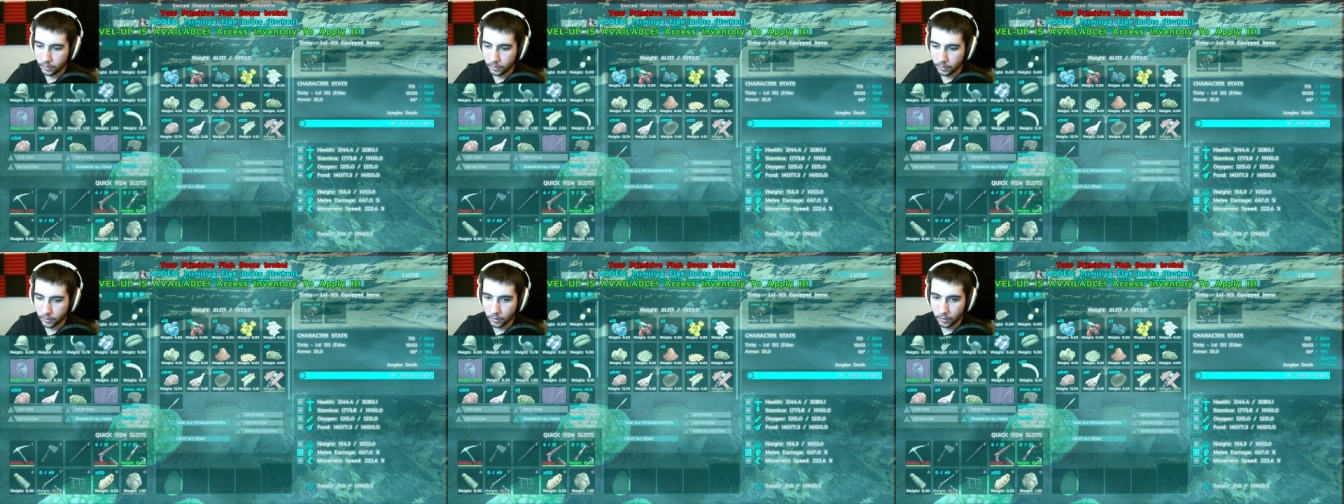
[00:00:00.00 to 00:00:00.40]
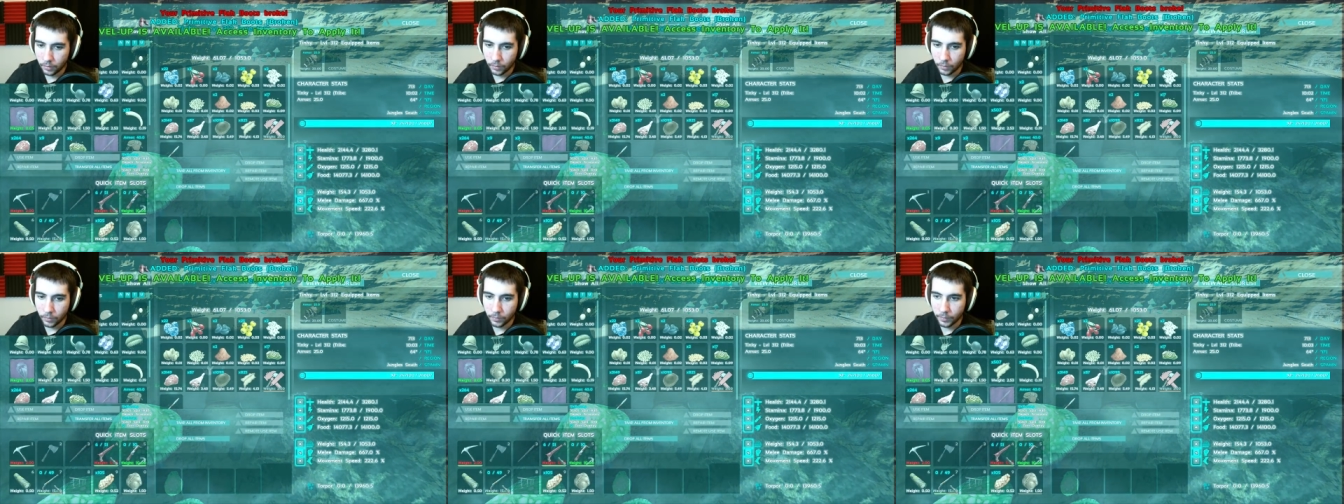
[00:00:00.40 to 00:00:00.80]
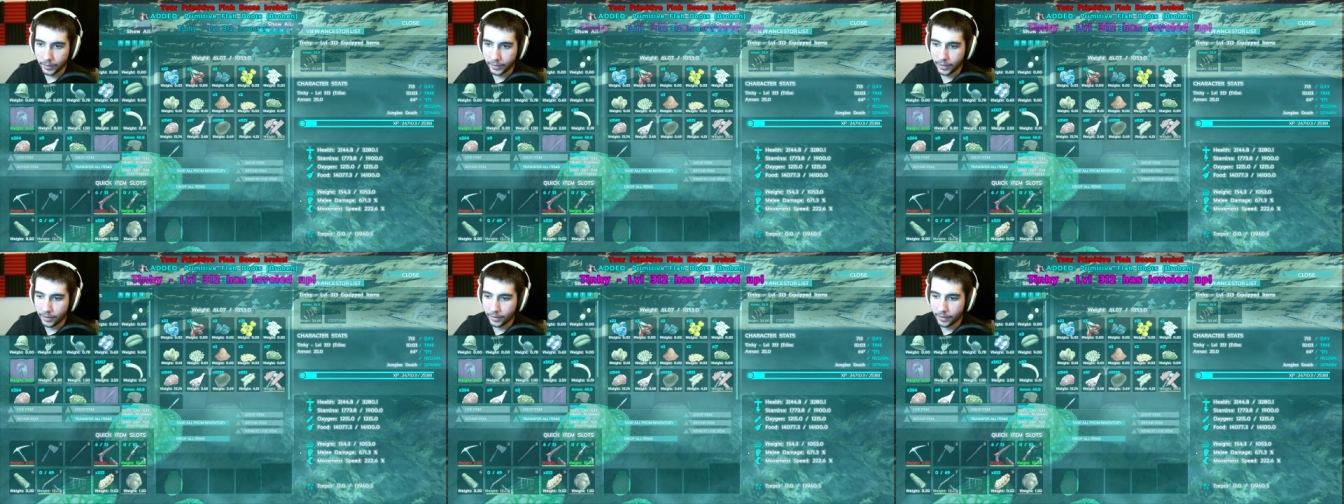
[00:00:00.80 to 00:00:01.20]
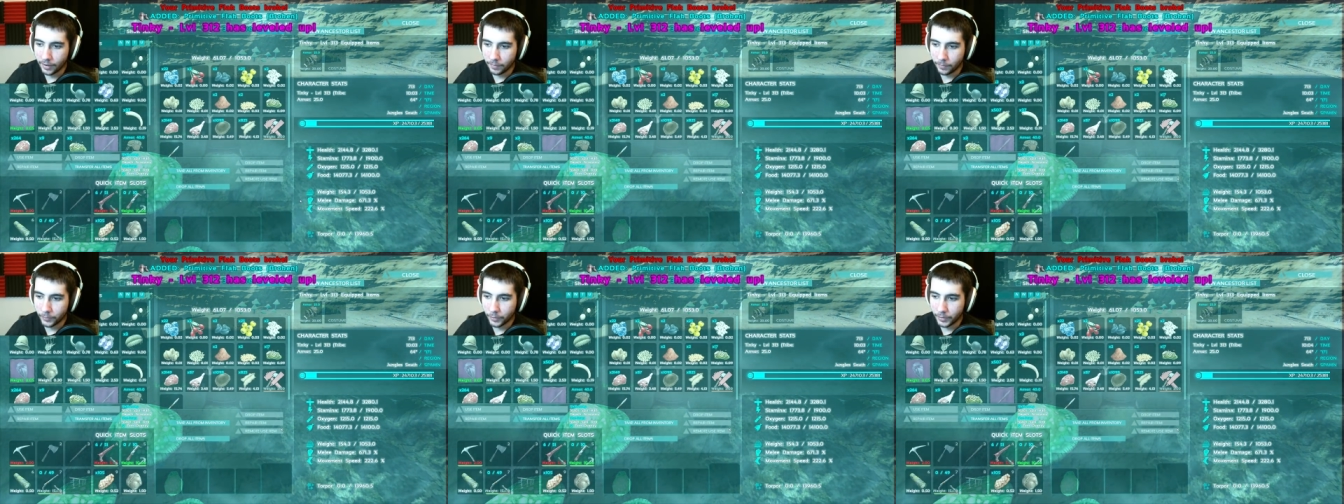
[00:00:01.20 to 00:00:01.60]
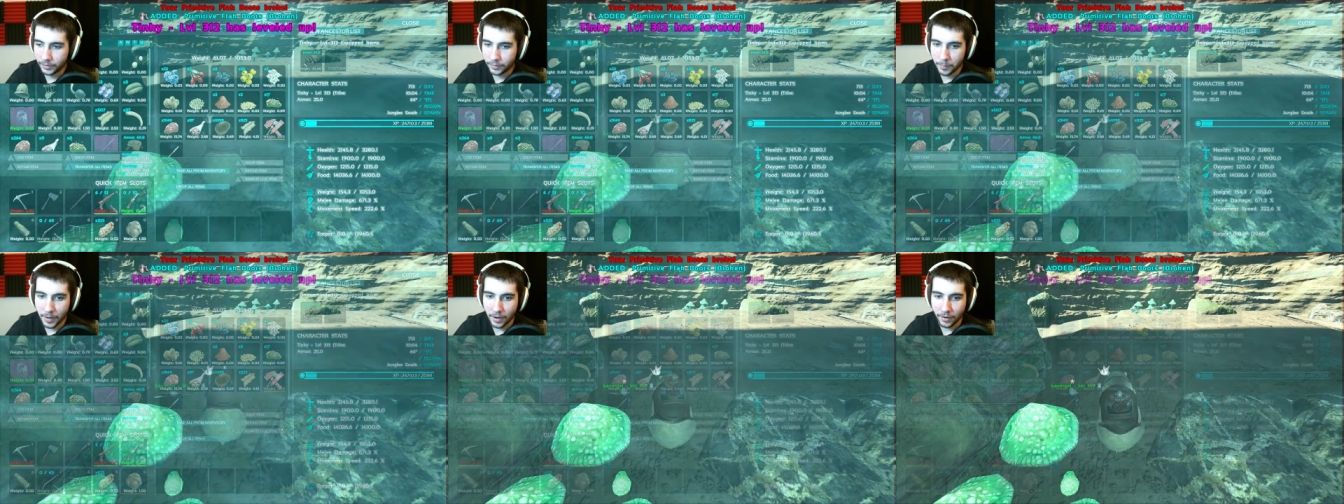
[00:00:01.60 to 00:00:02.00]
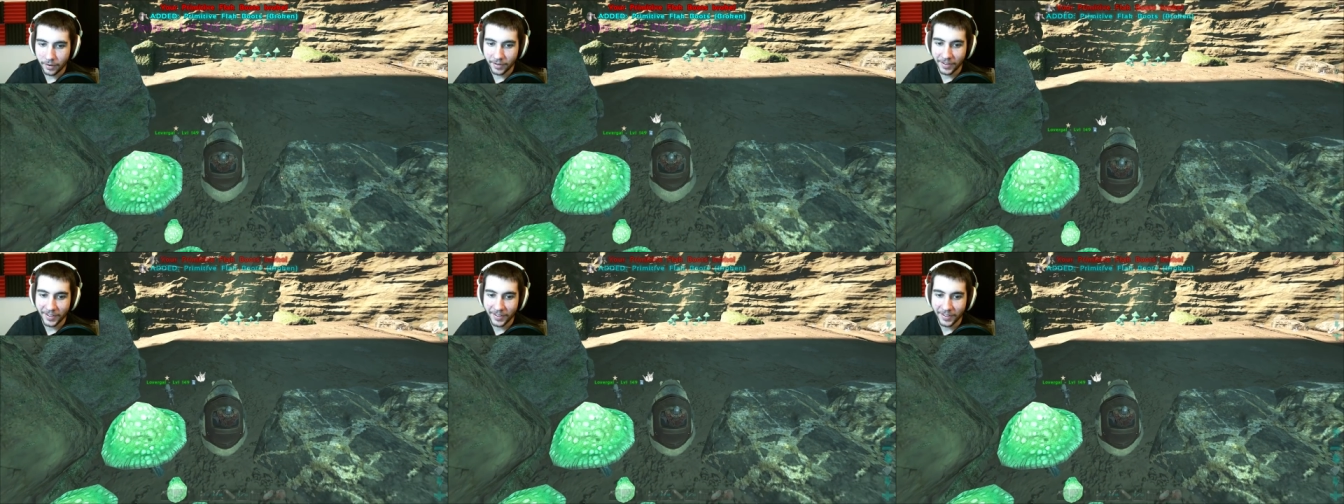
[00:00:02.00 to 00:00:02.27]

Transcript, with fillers: Oh, okay, careful, don't hit the bear.